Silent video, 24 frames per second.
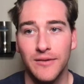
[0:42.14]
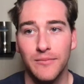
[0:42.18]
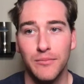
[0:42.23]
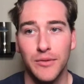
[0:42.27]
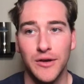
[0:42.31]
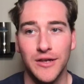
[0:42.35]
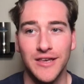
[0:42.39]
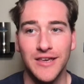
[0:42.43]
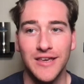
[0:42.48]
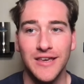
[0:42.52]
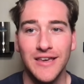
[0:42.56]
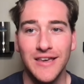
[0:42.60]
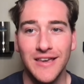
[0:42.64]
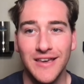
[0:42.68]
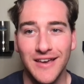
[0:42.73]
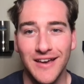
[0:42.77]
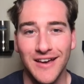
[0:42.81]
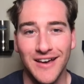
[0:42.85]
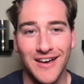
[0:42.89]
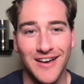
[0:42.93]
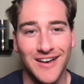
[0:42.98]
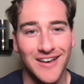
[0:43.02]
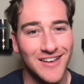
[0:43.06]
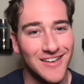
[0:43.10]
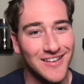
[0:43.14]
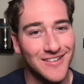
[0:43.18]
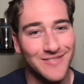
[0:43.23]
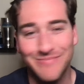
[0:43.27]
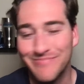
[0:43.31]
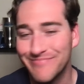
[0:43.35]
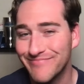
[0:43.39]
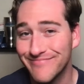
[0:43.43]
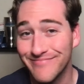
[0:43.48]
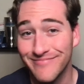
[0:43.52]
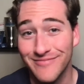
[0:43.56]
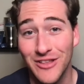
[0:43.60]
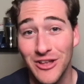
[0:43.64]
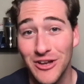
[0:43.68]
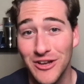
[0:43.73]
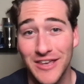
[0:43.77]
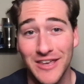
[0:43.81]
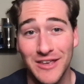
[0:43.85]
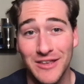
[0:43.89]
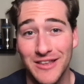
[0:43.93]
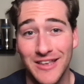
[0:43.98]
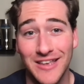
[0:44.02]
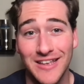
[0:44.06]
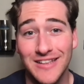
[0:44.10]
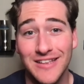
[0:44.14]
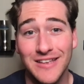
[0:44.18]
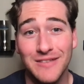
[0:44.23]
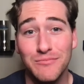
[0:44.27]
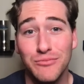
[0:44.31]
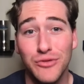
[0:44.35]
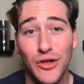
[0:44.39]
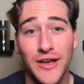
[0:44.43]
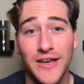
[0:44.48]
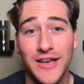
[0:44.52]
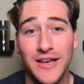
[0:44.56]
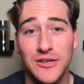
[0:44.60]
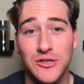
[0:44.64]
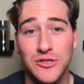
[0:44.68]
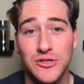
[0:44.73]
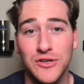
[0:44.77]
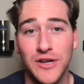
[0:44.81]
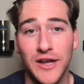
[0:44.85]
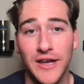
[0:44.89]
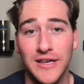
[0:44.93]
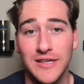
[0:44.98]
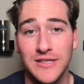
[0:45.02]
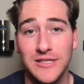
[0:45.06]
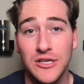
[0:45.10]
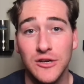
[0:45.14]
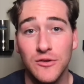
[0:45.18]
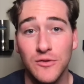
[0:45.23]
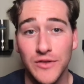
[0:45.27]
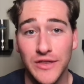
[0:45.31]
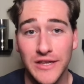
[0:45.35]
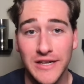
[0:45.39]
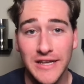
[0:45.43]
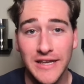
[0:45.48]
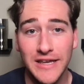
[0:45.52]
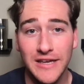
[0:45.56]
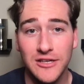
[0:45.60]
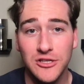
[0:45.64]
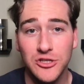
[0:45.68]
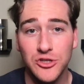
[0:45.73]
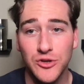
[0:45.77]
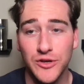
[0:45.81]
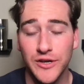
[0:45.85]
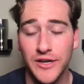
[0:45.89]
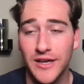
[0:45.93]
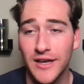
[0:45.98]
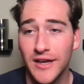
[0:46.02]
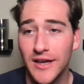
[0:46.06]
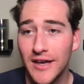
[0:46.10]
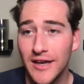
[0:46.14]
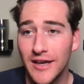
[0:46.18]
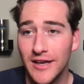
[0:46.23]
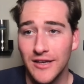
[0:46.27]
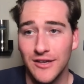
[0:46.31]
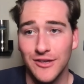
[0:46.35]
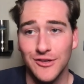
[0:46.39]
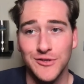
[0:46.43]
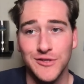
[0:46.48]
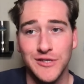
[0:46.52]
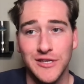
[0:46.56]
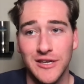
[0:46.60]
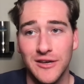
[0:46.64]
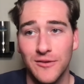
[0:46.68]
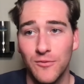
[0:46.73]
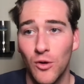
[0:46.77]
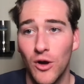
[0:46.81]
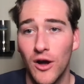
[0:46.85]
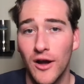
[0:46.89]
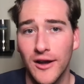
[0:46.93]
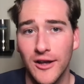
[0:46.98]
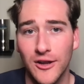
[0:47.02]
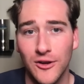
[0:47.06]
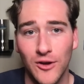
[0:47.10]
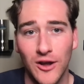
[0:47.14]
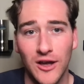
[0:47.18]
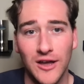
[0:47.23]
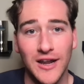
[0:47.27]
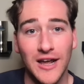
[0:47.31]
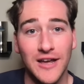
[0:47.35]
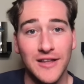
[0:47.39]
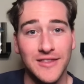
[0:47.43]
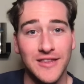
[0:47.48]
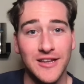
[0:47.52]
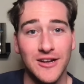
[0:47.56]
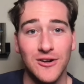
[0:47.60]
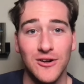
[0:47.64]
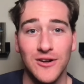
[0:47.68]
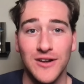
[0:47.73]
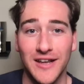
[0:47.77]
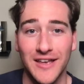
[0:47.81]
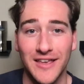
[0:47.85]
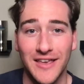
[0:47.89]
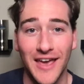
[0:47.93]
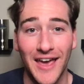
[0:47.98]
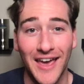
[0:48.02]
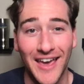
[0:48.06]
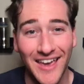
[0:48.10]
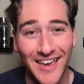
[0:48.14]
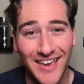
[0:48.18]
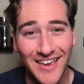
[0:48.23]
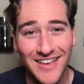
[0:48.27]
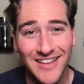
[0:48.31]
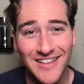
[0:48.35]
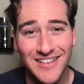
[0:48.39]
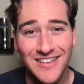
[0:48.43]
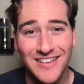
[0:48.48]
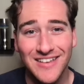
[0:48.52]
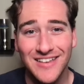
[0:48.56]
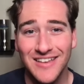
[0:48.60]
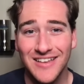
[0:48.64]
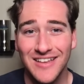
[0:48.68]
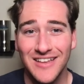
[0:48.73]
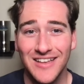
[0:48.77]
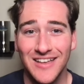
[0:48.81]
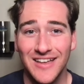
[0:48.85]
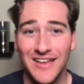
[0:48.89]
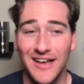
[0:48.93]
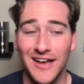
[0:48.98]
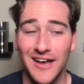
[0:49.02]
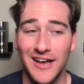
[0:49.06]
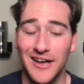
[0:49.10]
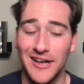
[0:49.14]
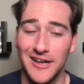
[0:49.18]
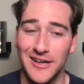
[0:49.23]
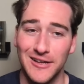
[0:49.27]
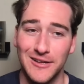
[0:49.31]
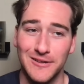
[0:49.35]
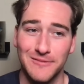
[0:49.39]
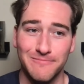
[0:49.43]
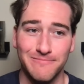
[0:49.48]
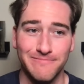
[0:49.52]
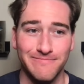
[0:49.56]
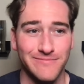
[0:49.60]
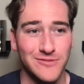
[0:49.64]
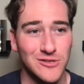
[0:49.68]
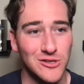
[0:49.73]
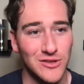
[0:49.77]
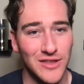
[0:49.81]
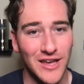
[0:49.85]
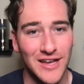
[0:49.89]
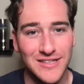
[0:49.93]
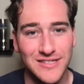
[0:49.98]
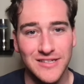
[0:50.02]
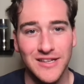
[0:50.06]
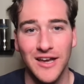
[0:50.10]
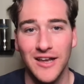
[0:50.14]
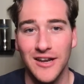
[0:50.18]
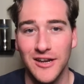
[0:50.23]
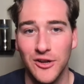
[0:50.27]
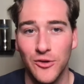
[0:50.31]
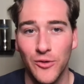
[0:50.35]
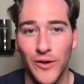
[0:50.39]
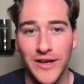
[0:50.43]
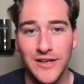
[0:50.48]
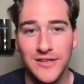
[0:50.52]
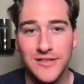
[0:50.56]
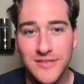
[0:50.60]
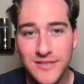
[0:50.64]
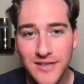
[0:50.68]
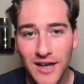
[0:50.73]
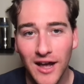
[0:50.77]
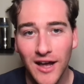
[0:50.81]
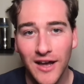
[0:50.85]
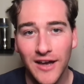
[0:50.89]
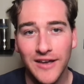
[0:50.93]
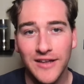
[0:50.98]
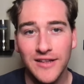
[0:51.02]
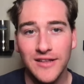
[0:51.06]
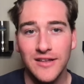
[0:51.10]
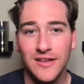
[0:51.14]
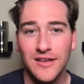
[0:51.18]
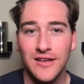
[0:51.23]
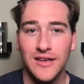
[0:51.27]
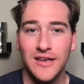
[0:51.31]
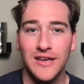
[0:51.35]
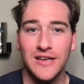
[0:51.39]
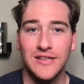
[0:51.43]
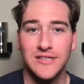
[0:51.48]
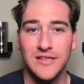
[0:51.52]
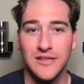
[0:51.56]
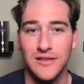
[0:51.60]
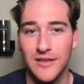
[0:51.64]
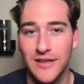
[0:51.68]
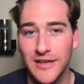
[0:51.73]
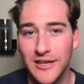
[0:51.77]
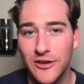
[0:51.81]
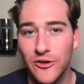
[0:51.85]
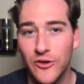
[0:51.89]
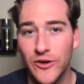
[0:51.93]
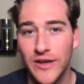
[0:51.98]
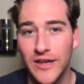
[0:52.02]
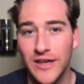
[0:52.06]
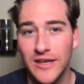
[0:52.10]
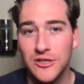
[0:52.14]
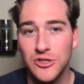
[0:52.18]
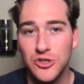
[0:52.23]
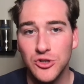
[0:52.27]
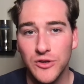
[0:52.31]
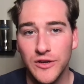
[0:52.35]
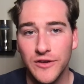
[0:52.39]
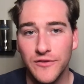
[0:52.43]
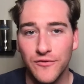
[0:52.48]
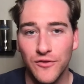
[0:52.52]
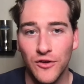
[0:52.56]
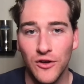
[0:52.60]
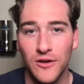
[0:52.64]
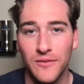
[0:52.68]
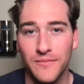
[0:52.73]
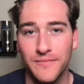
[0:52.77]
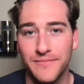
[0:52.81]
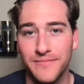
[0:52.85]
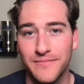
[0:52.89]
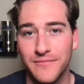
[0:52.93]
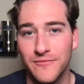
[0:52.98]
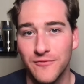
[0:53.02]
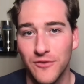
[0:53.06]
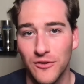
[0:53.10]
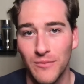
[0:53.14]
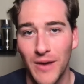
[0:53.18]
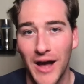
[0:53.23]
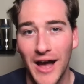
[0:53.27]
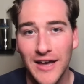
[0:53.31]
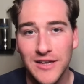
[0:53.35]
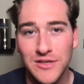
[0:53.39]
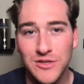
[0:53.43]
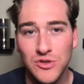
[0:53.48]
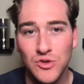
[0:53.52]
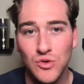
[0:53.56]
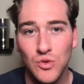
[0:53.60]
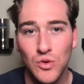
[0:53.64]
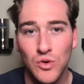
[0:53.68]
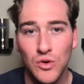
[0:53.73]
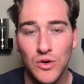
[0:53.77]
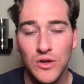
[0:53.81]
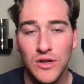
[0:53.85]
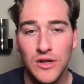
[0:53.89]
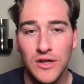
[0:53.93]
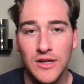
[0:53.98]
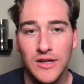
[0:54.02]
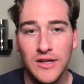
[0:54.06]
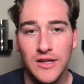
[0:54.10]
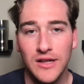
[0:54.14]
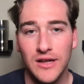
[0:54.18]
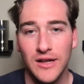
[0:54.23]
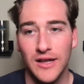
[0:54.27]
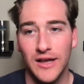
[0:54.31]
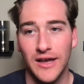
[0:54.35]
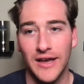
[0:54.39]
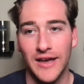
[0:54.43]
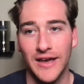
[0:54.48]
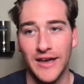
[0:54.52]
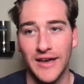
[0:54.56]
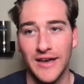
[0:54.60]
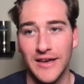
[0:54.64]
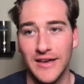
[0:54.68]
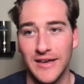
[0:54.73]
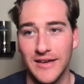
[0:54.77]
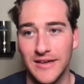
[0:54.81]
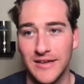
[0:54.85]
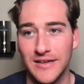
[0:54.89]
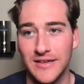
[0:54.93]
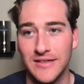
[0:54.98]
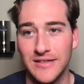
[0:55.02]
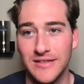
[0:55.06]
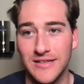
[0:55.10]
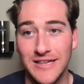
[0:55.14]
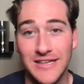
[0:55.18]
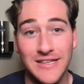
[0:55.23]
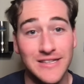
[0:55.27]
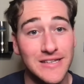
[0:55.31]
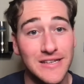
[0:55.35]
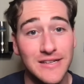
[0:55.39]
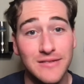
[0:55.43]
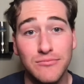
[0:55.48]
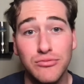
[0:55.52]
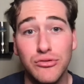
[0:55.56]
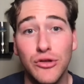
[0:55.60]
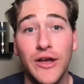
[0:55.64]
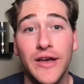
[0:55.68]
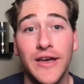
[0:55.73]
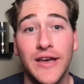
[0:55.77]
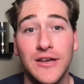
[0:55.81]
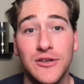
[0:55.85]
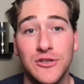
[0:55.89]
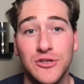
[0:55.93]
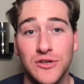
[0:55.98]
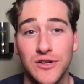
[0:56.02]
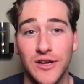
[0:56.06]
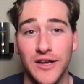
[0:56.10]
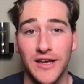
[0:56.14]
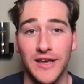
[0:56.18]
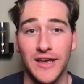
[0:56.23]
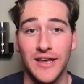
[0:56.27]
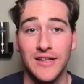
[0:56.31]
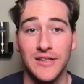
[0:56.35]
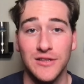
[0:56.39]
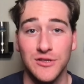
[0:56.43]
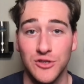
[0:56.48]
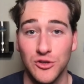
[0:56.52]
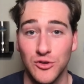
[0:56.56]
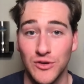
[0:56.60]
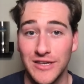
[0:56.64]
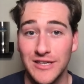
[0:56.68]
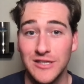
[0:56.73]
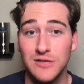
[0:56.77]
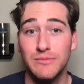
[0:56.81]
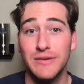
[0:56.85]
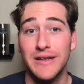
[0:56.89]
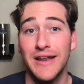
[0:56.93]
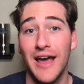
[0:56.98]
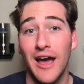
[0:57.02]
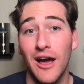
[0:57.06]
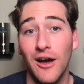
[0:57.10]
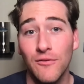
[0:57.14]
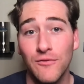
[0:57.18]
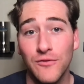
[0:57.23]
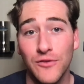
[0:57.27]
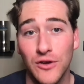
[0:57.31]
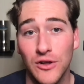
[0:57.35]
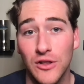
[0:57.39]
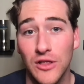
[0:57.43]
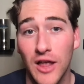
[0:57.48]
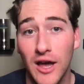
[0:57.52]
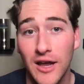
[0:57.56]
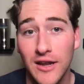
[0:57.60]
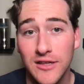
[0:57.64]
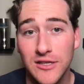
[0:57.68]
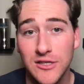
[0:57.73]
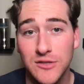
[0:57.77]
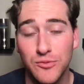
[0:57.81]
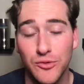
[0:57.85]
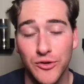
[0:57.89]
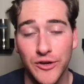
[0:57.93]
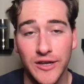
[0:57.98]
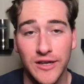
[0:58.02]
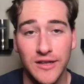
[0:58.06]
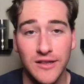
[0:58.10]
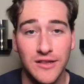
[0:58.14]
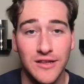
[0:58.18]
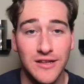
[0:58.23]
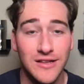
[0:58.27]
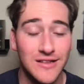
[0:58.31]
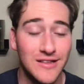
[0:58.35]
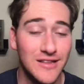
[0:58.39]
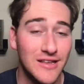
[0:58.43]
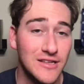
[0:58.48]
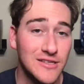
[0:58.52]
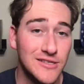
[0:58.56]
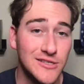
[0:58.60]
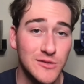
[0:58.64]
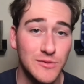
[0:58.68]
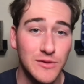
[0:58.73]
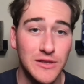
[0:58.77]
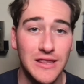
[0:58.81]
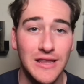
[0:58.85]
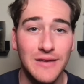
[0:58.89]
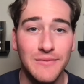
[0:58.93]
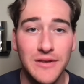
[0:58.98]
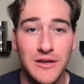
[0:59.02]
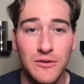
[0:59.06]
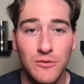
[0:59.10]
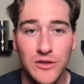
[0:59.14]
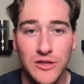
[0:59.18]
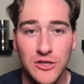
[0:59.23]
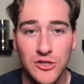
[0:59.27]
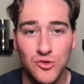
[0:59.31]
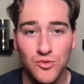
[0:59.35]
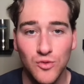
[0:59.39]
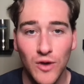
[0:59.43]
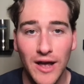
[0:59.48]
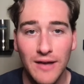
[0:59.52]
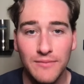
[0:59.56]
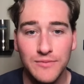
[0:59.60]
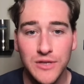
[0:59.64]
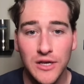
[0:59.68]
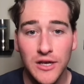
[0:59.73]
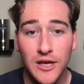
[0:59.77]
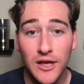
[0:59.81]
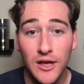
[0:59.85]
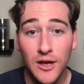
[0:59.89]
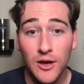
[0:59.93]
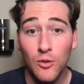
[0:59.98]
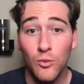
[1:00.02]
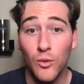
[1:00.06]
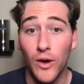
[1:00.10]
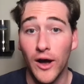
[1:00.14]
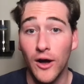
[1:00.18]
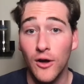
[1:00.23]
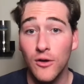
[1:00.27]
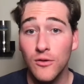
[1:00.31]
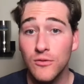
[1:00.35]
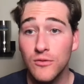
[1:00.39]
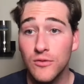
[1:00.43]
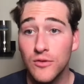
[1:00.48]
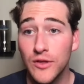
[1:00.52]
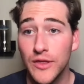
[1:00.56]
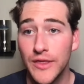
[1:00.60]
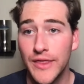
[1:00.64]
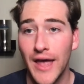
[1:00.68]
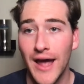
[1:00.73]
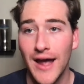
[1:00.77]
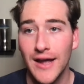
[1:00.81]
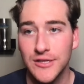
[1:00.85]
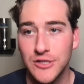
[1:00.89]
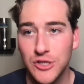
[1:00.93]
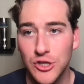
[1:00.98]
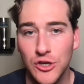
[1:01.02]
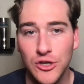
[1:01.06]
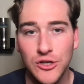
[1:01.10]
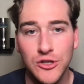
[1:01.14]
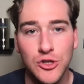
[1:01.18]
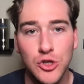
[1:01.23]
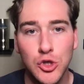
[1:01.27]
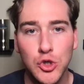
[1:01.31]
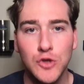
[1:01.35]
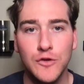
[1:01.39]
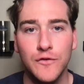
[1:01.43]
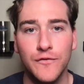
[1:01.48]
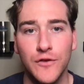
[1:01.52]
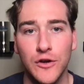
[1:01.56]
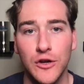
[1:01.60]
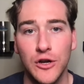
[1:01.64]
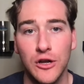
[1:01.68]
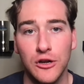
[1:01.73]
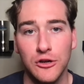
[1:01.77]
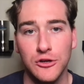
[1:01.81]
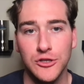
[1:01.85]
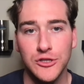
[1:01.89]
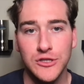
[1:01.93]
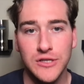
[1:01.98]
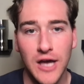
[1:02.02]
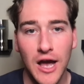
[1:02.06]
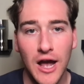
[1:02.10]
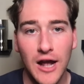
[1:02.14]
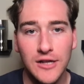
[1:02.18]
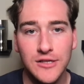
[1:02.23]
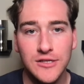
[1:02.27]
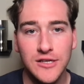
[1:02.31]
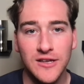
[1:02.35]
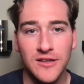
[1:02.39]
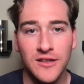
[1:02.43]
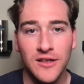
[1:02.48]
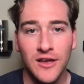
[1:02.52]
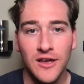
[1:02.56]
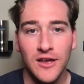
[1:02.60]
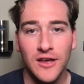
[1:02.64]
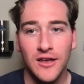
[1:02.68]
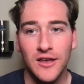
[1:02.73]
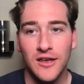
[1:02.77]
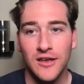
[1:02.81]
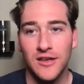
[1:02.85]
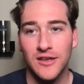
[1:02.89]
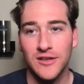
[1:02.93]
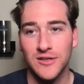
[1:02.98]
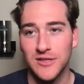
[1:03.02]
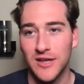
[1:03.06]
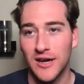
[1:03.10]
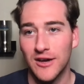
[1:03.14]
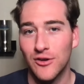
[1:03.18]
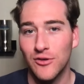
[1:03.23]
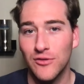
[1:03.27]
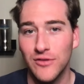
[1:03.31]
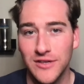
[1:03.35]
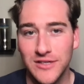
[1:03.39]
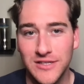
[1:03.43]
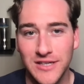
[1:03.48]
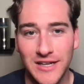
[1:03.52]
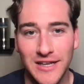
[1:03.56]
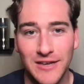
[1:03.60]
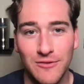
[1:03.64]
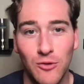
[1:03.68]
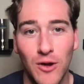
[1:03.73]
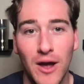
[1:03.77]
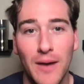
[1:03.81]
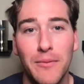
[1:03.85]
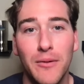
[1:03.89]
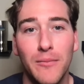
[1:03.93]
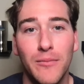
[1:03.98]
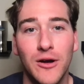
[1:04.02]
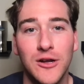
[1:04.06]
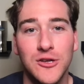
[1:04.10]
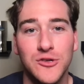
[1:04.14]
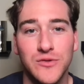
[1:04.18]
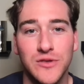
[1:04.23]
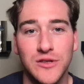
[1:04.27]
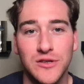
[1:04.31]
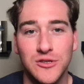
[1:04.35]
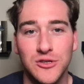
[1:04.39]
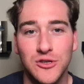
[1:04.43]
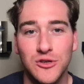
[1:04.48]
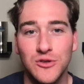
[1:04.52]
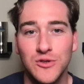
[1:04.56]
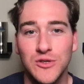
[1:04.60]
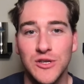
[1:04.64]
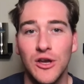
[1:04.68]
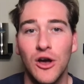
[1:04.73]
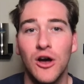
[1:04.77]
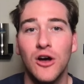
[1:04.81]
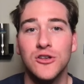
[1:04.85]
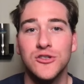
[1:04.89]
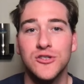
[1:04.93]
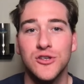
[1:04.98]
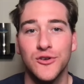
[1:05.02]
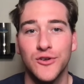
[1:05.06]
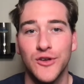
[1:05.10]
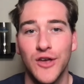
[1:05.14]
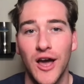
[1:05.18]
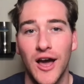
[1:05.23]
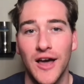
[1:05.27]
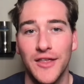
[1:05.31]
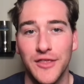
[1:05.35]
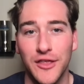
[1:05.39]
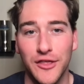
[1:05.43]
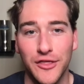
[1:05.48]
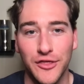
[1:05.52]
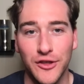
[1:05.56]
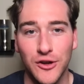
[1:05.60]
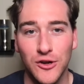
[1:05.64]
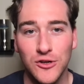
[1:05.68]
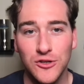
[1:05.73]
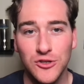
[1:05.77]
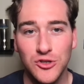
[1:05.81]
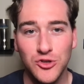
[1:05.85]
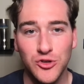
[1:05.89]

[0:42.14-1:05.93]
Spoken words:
But he didn't play yesterday. He's dealing with a knee injury. You see him walking around out there on a cane. So that's not a great sign. It's a lingering injury from high school, and he didn't play yesterday. And so he's been out for a lot of the spring, and he's been limited with his reps. Well, that's good news for Gunnar Stockton, because not only did he rep a bunch of the twos, he also got the third